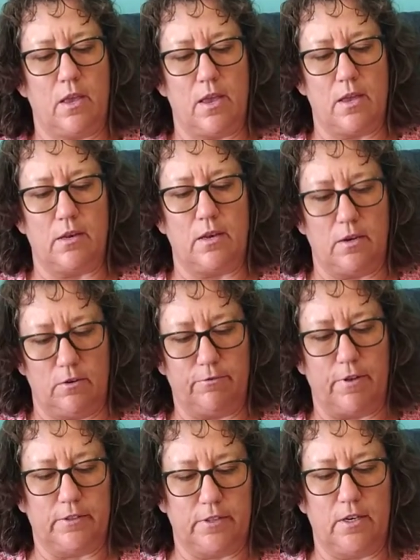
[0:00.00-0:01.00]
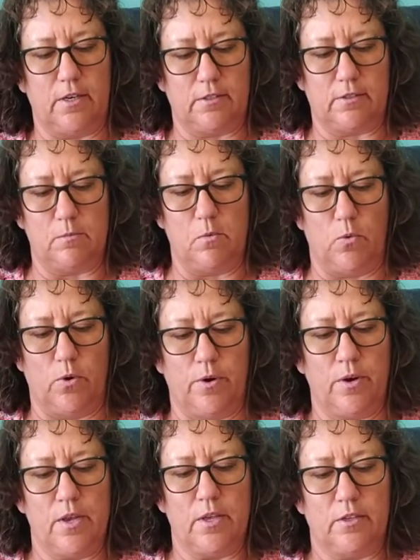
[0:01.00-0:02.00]
and needle felted it some
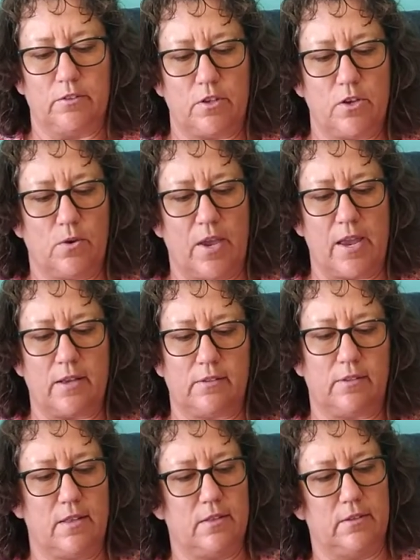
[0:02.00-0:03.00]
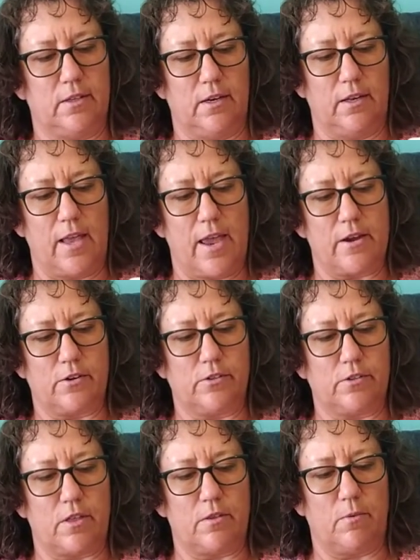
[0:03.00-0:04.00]
more. So you can't see the little
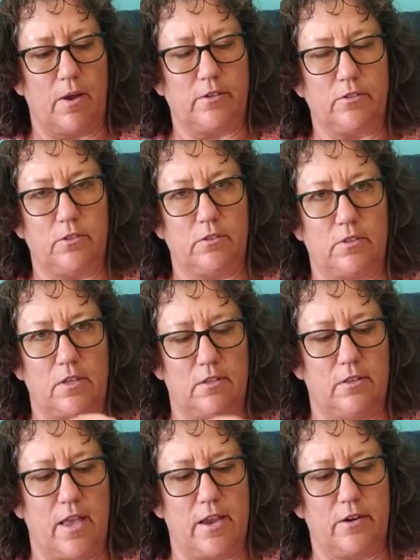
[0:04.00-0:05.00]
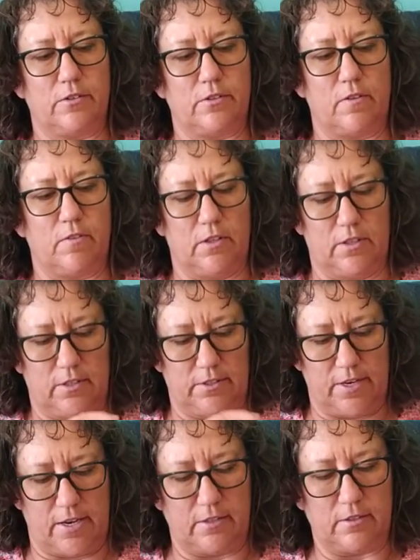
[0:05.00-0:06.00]
layers, otherwise you'd see the layers of the little
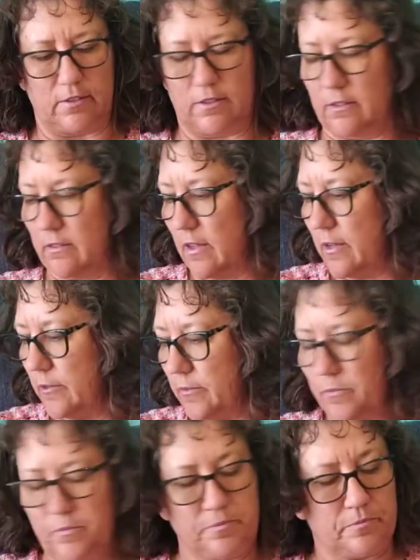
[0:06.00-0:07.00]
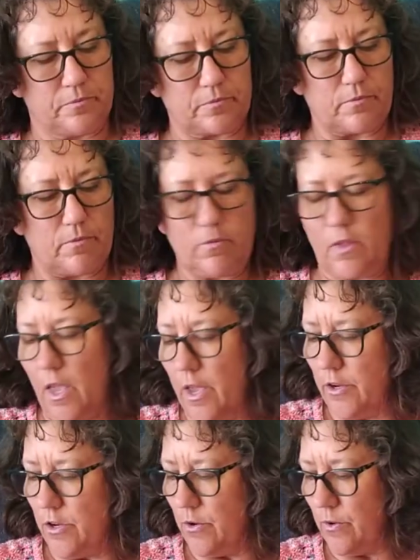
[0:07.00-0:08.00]
discs.
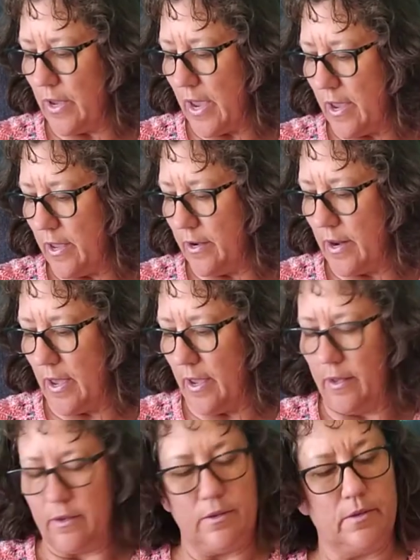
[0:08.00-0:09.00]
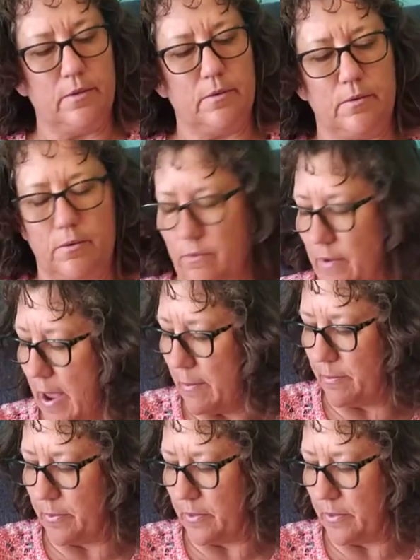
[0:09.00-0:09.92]
And you can wrap